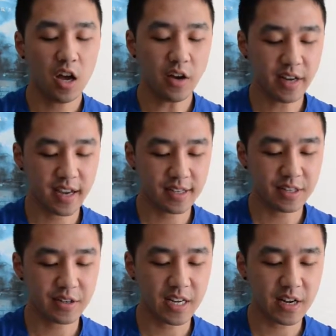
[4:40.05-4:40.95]
Okay,
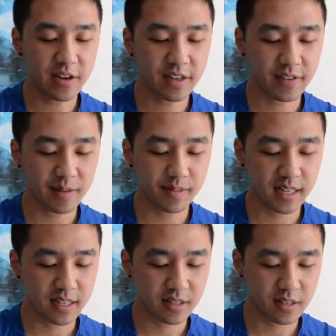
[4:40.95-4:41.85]
so now I've
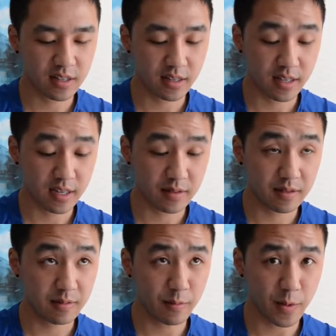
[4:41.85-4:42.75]
updated to the
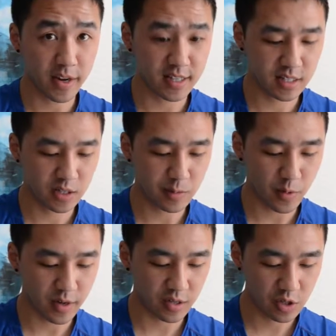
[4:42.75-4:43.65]

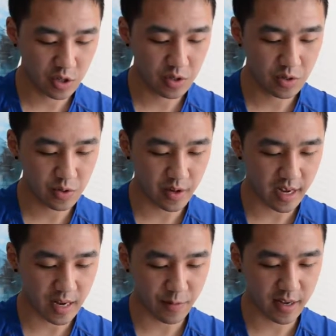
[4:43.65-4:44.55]
10.0.2,
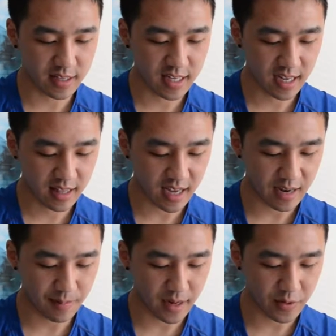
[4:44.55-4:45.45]
and we can check
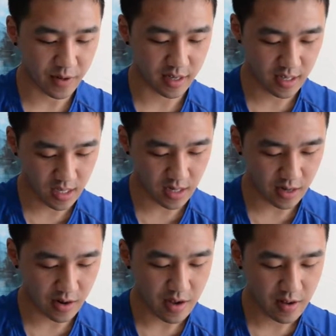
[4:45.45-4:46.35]
that by going
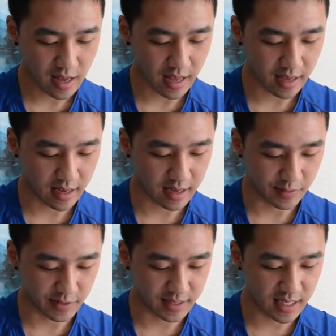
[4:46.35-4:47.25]
here,
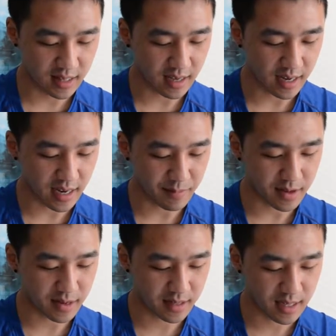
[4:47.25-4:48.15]
and we'll see that I'm
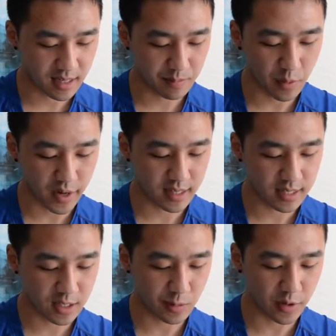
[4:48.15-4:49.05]
at
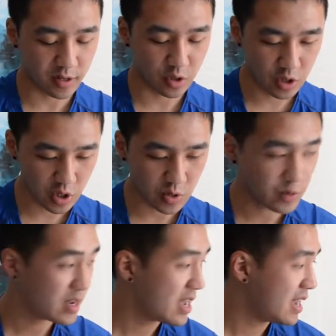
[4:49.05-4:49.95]
10.0.2,
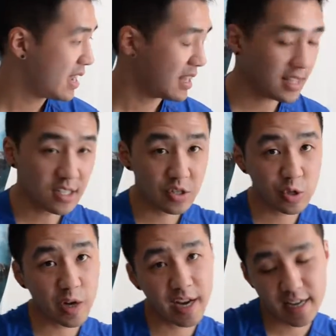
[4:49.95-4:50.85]
and let's
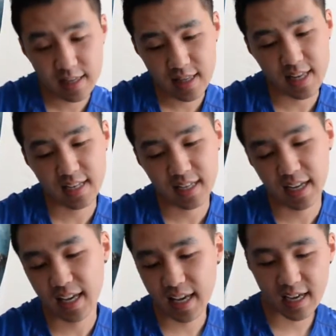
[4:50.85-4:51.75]
try this
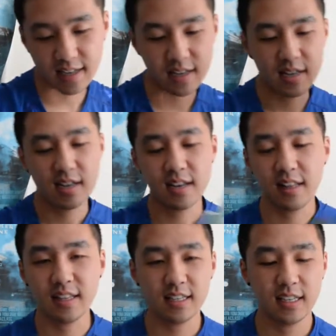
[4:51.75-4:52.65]
again.
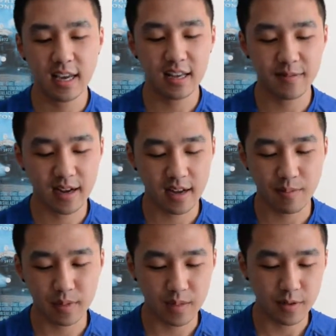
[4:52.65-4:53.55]
Let's get my
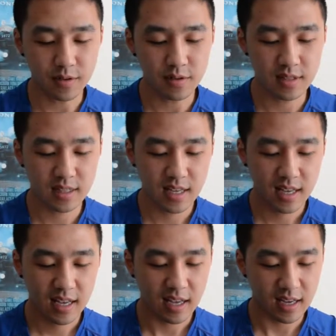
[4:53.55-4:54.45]
Amiibos,
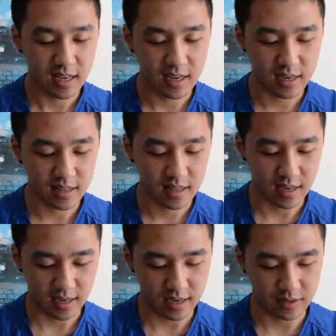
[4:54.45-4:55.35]
and
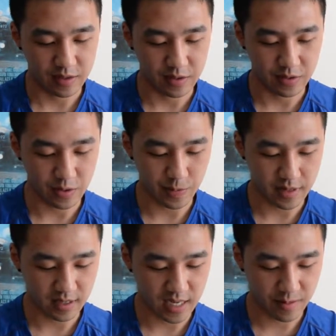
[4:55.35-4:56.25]
then go open
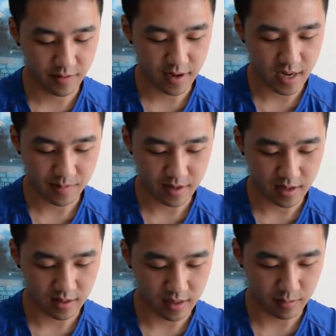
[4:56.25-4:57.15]
the camera app,
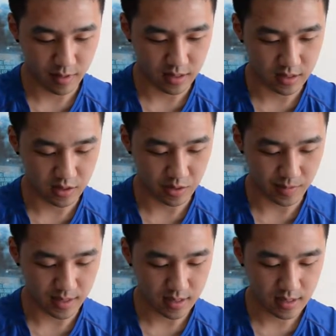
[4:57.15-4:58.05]
and then press zoom
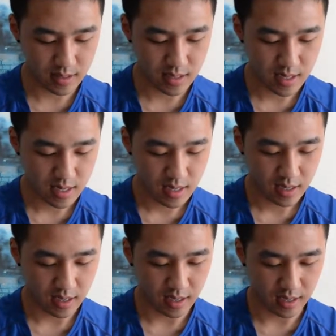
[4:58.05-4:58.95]
in,
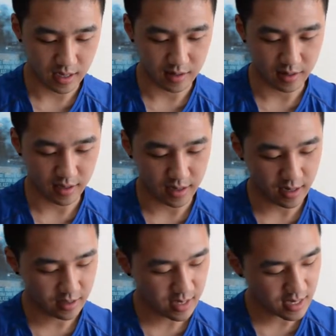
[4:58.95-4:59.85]
and the
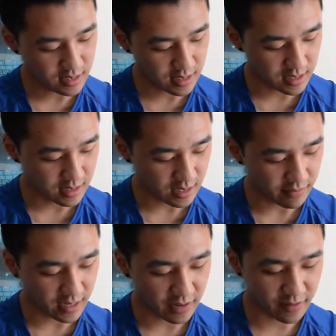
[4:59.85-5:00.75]
test is if
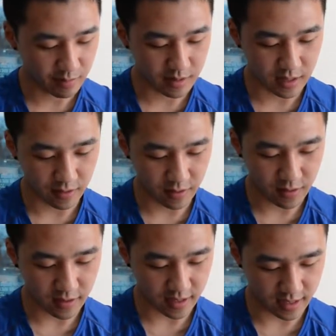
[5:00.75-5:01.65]
I cover up the
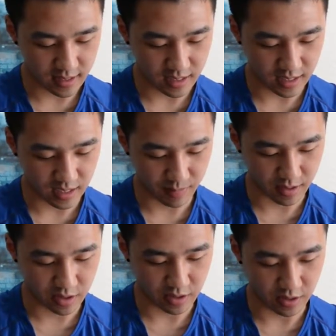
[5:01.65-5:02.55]
telephoto lens and I take a
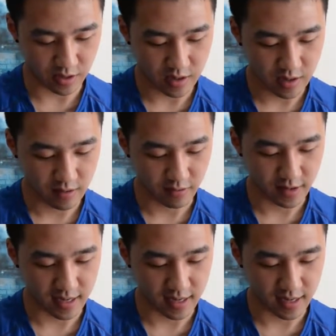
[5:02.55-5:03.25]
picture right